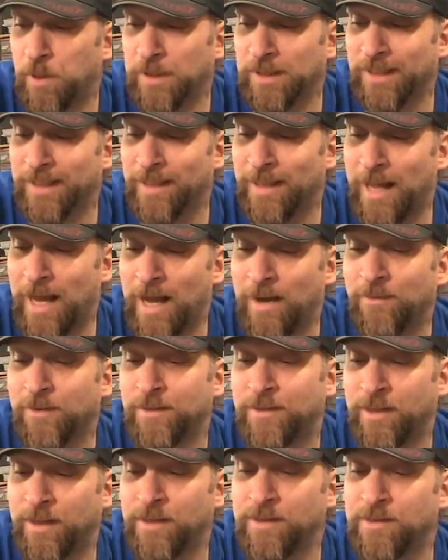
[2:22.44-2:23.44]
lava
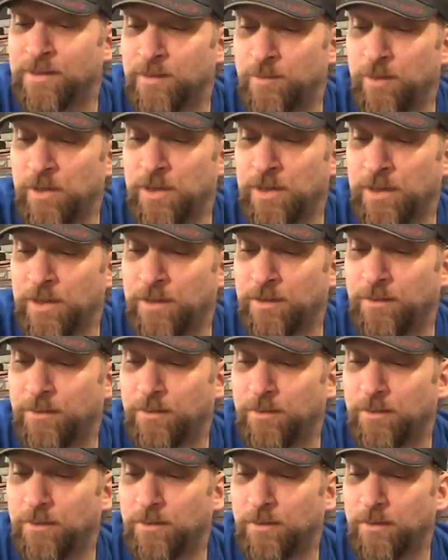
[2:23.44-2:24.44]
tends to be
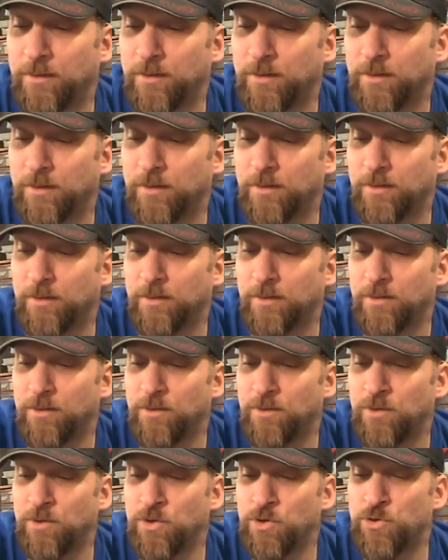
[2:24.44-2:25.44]

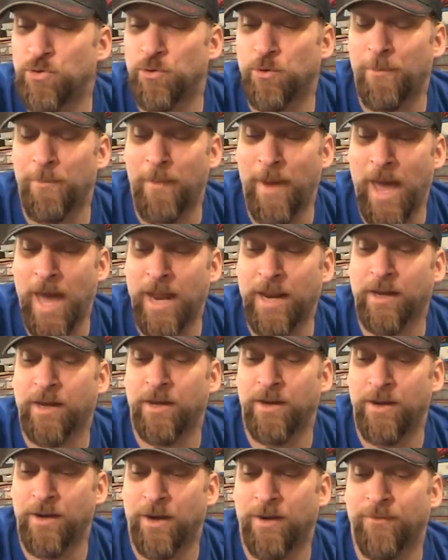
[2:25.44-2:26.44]
dramatic
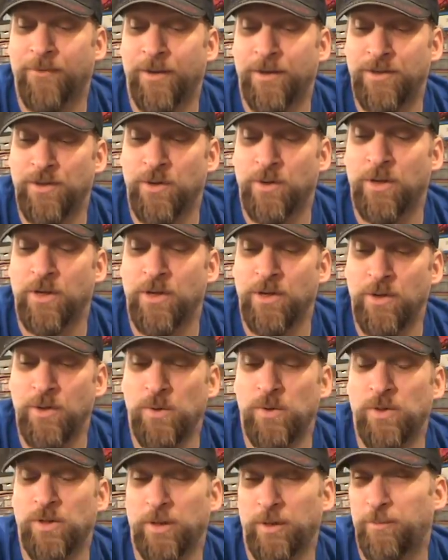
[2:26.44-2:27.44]
enough that you can
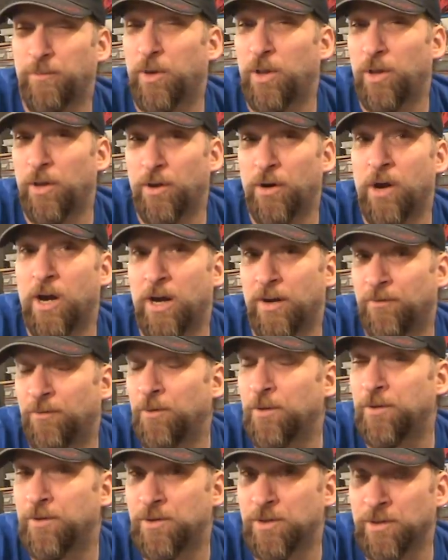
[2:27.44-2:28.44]
usually pull it off
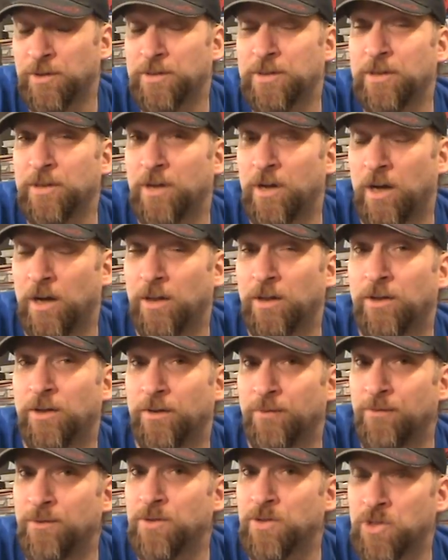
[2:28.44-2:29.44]
with just the color
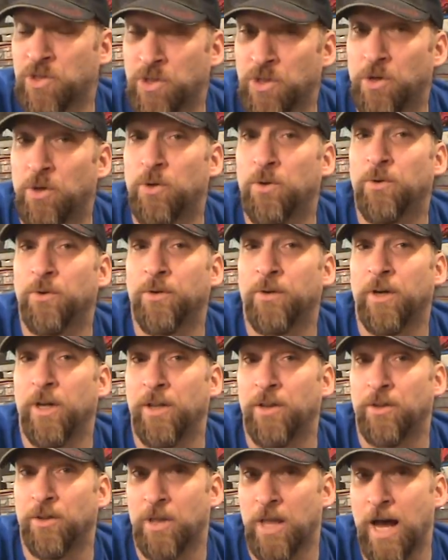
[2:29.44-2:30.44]
of the stone
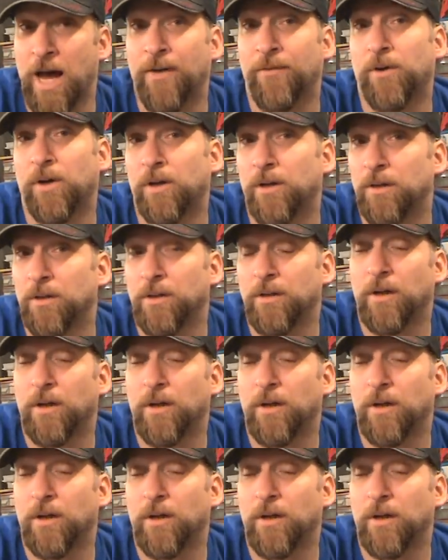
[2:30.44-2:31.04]
and the lava.